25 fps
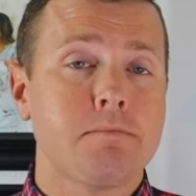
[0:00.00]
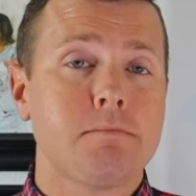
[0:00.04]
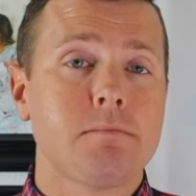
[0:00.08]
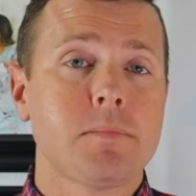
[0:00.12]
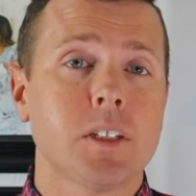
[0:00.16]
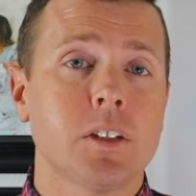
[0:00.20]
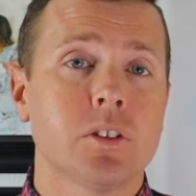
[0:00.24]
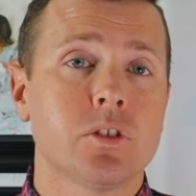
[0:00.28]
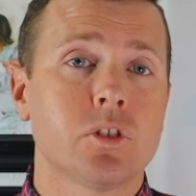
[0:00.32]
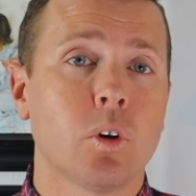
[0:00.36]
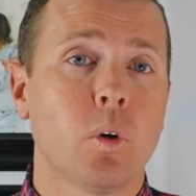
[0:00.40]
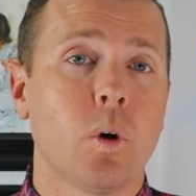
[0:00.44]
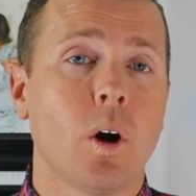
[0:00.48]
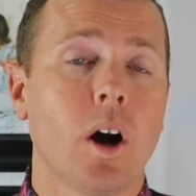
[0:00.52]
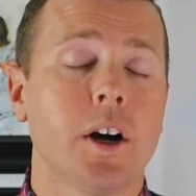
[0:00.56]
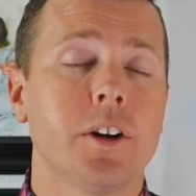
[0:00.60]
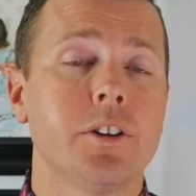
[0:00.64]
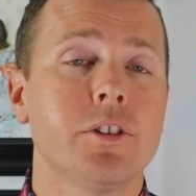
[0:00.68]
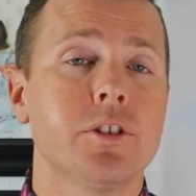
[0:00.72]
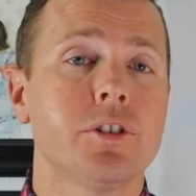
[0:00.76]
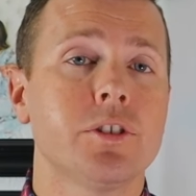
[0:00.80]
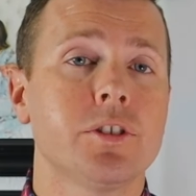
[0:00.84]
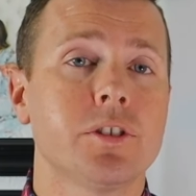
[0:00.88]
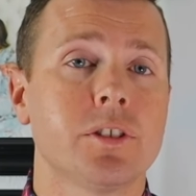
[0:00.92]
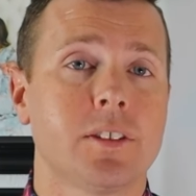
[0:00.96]
So
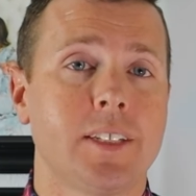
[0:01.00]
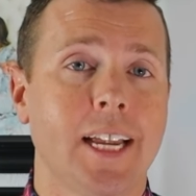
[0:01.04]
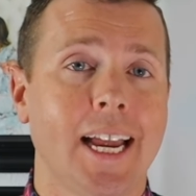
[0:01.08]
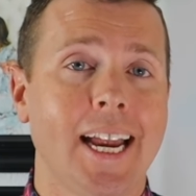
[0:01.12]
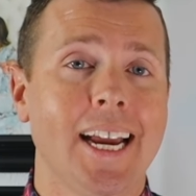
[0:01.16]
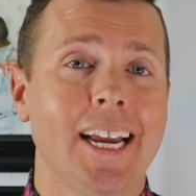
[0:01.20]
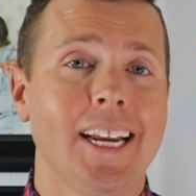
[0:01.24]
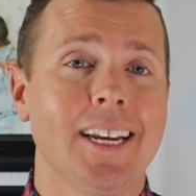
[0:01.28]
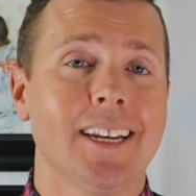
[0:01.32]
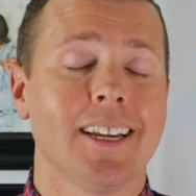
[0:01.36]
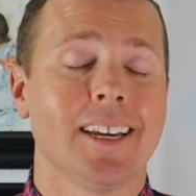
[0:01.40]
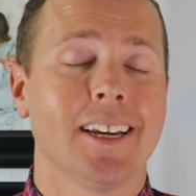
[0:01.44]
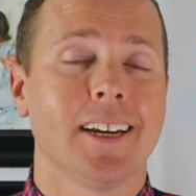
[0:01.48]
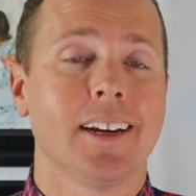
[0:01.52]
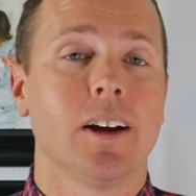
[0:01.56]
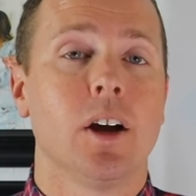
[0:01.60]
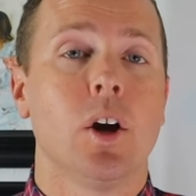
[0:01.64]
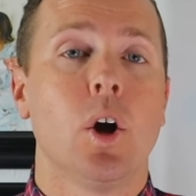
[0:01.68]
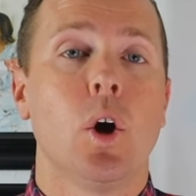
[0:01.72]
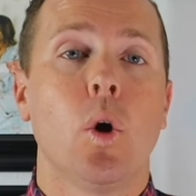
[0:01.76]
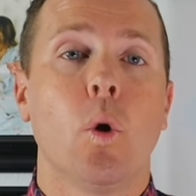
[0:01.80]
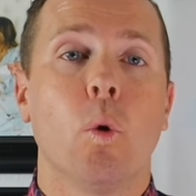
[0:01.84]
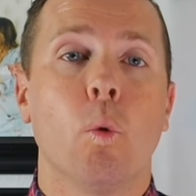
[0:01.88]
understanding